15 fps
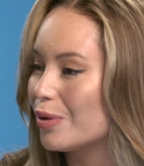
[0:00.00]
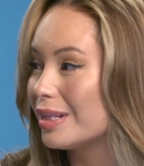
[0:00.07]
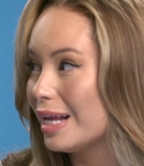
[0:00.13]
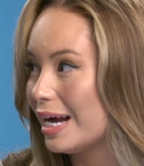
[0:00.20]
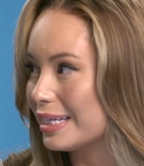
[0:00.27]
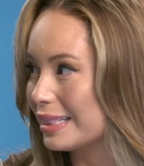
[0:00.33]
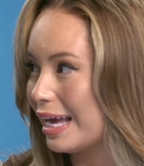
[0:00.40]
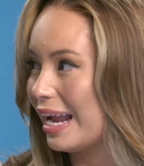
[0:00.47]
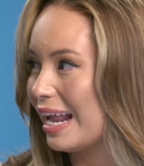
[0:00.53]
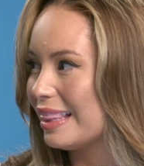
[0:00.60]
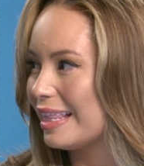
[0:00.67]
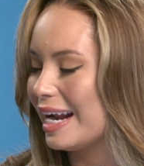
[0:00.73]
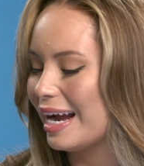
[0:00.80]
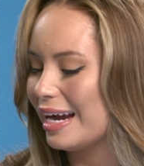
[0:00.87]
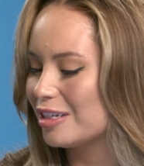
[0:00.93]
are like that
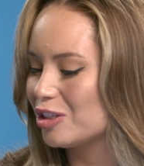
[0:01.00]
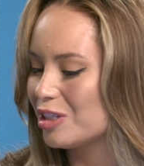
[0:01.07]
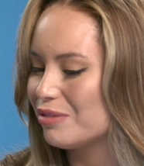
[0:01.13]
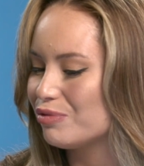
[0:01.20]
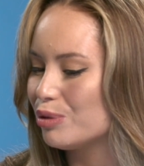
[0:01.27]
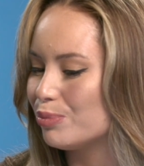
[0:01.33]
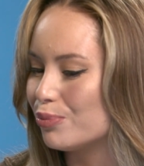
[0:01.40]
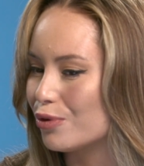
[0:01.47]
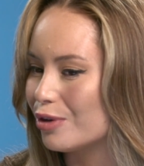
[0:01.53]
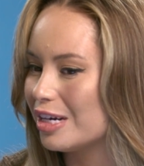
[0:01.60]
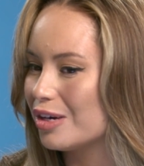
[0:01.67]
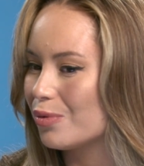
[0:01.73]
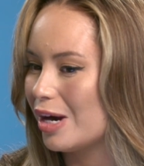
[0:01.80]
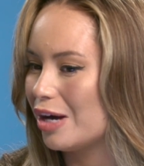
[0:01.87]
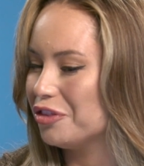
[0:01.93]
actually have to
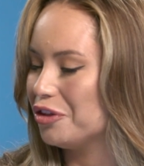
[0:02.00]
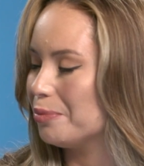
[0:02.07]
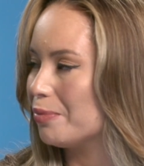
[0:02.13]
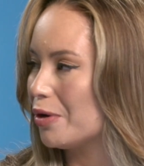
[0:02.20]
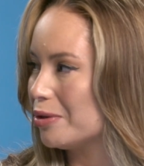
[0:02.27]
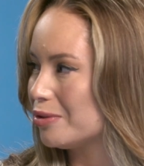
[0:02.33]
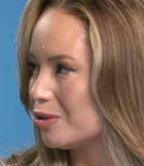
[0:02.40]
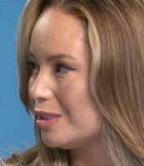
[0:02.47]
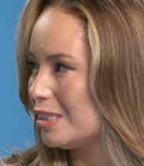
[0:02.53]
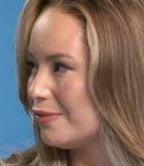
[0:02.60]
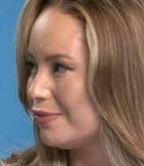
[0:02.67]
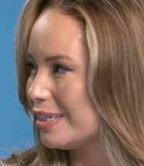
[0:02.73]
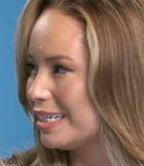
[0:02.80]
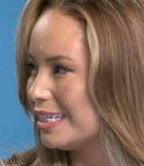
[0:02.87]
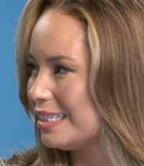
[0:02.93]
bring around their birth
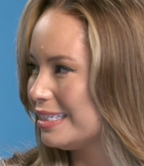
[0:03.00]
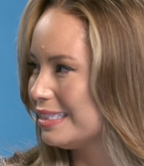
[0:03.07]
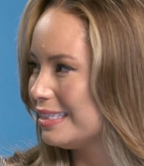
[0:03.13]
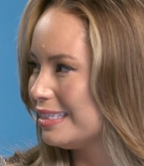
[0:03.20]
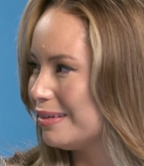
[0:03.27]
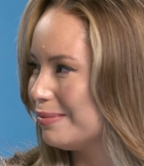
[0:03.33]
certificate